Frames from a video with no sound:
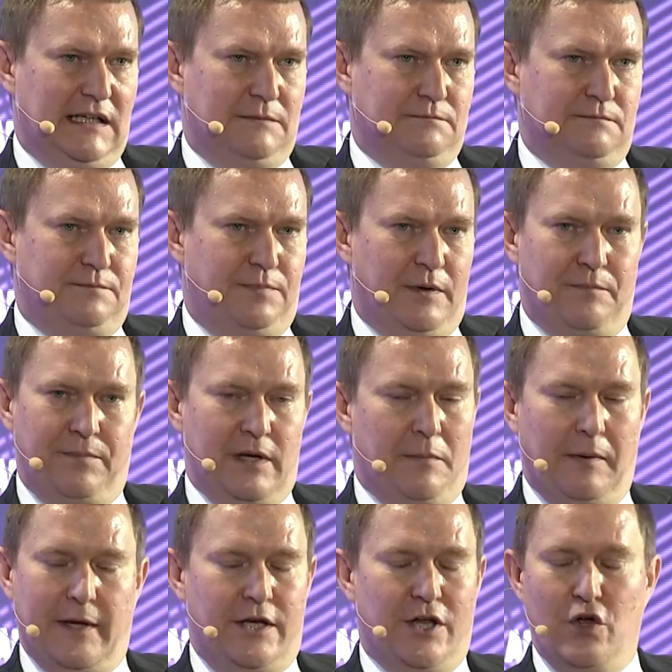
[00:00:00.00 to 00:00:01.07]
But
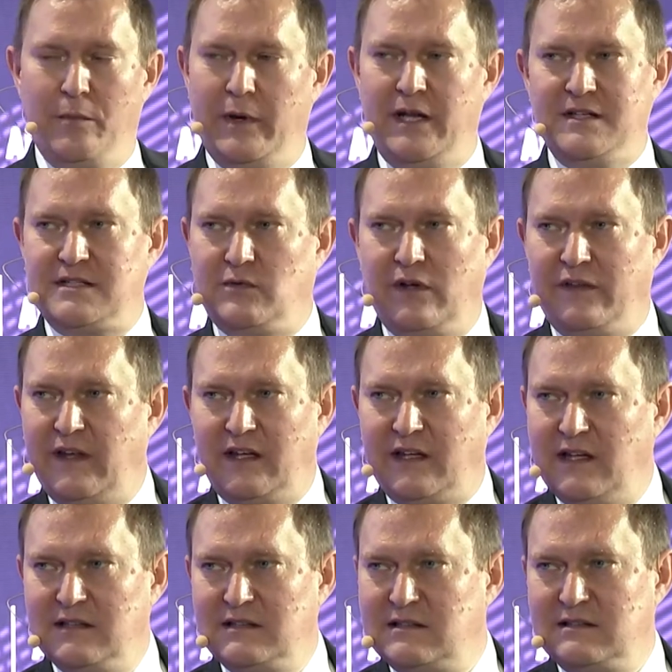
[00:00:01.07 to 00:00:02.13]
by no means do I think
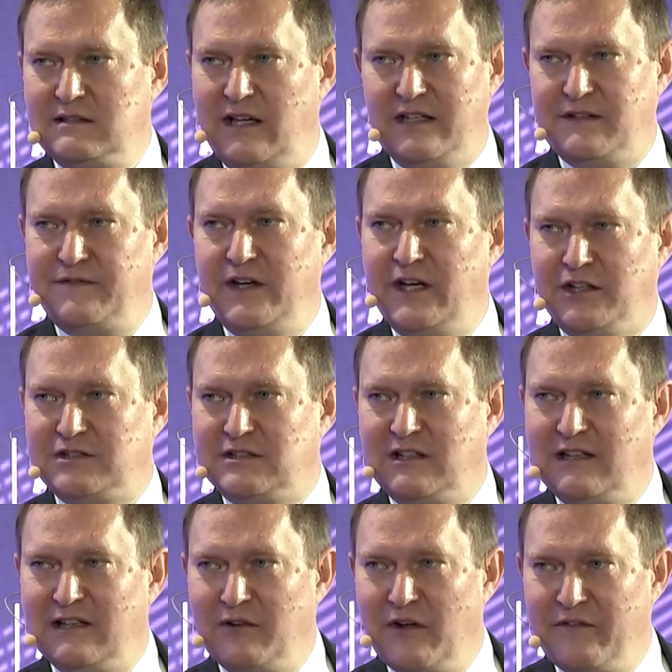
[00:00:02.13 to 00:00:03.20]
it's finished.
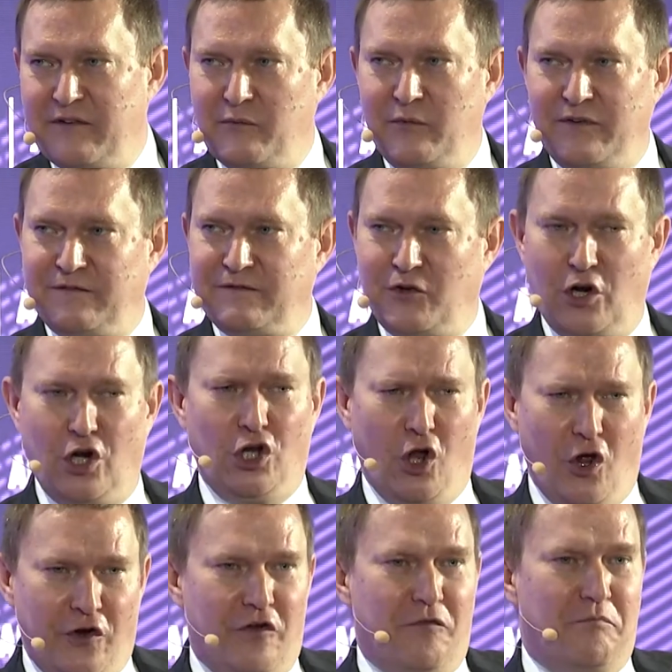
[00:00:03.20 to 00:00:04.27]
I think we've got a lot
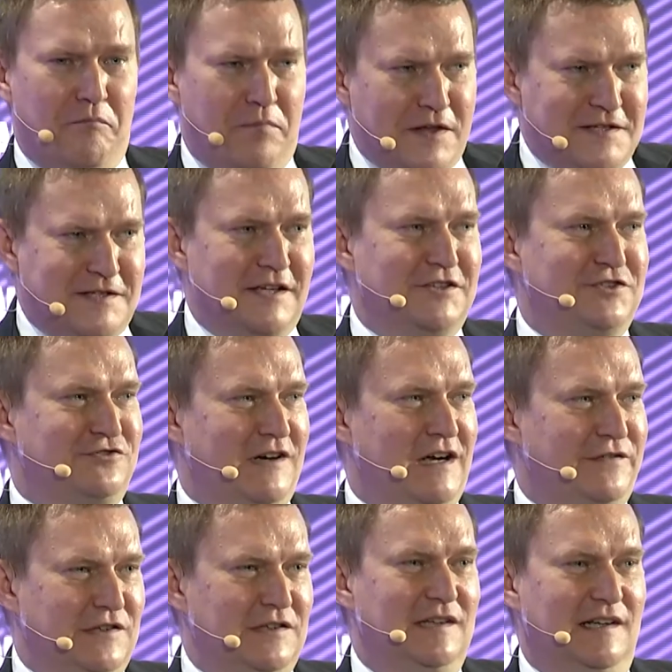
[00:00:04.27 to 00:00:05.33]
of business
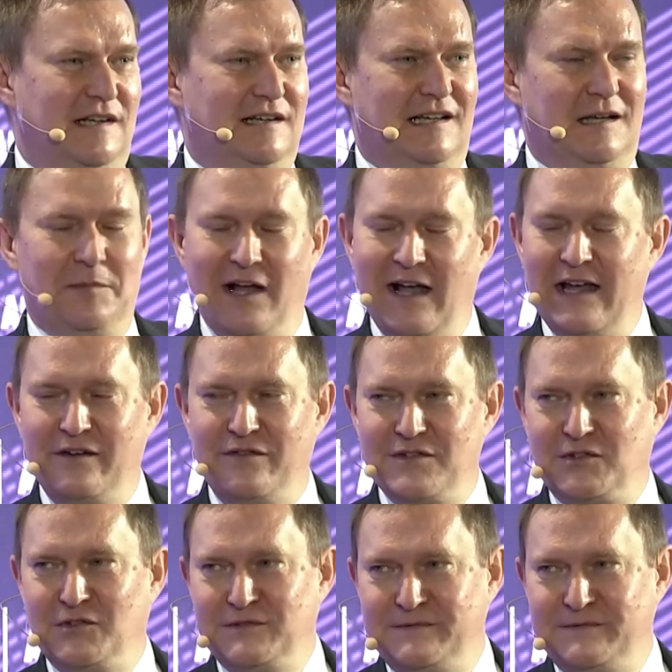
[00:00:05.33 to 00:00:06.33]
travel ahead of us all.